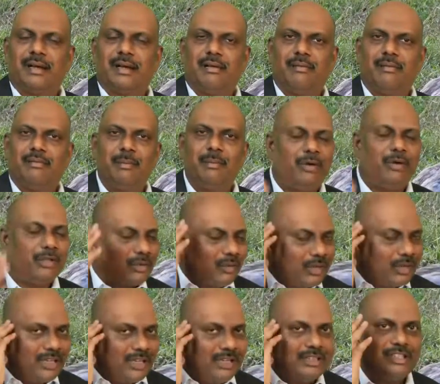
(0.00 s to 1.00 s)
We both
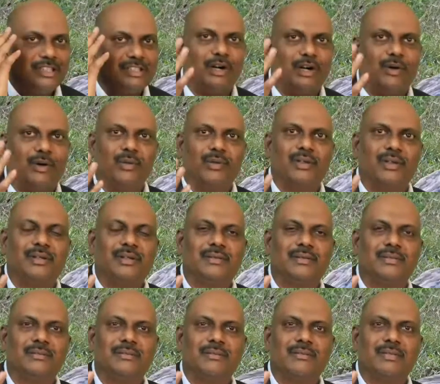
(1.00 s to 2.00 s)
could hear this sound.
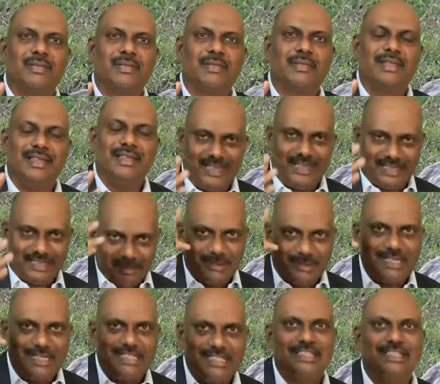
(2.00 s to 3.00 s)
Yeah, the
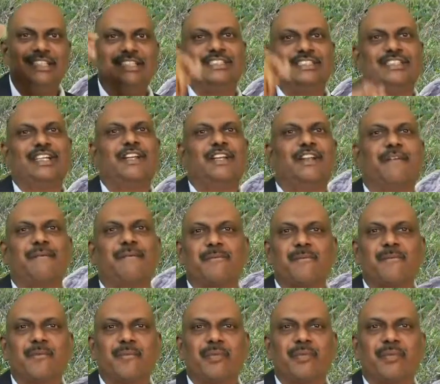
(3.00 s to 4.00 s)
bird is there inside.
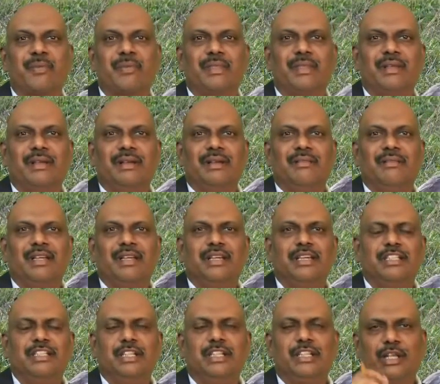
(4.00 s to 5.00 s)
You
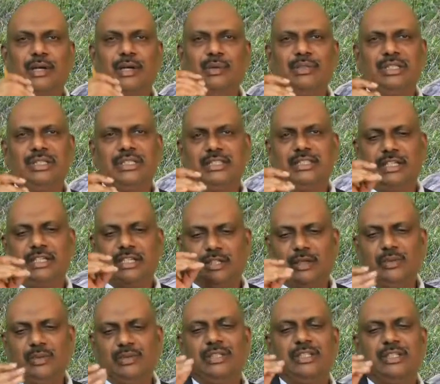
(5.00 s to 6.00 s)
can see thousands and
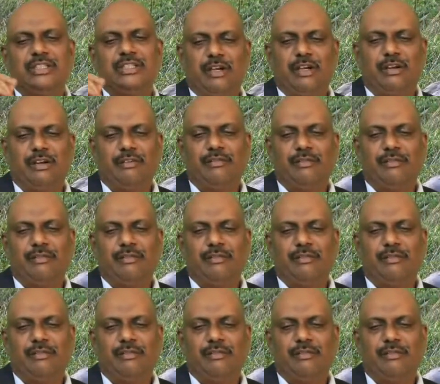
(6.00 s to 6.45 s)
thousands of